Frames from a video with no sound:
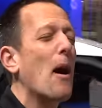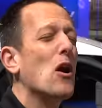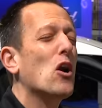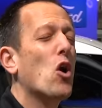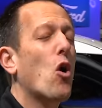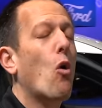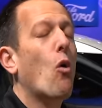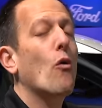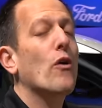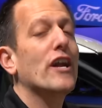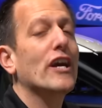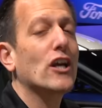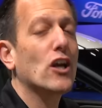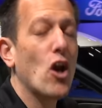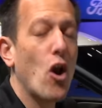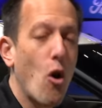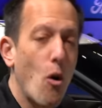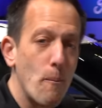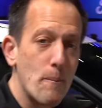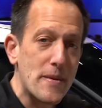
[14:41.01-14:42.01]

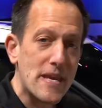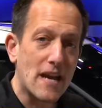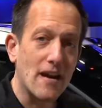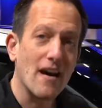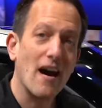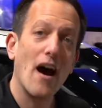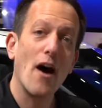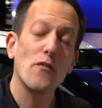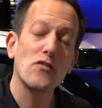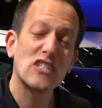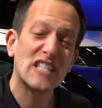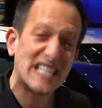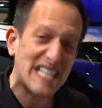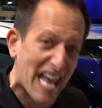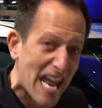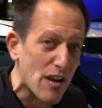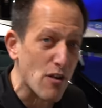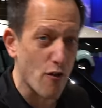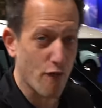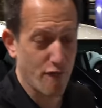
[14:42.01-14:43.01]
cornucopia of
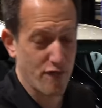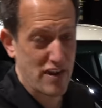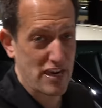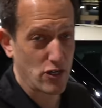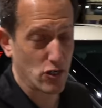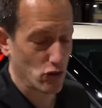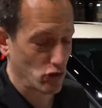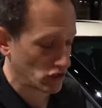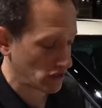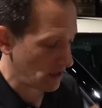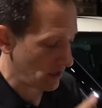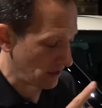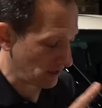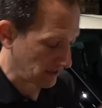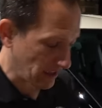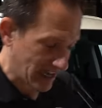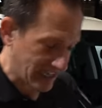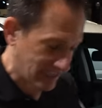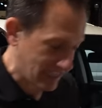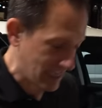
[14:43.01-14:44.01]
standard features
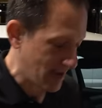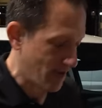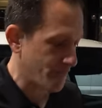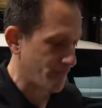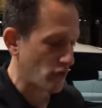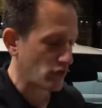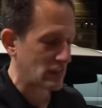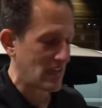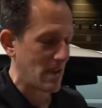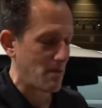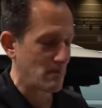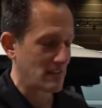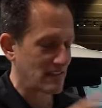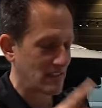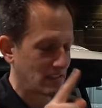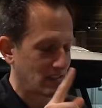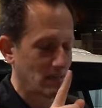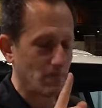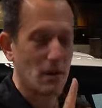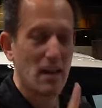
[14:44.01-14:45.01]
like the infotainment
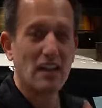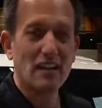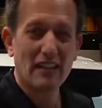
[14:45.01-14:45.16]
system,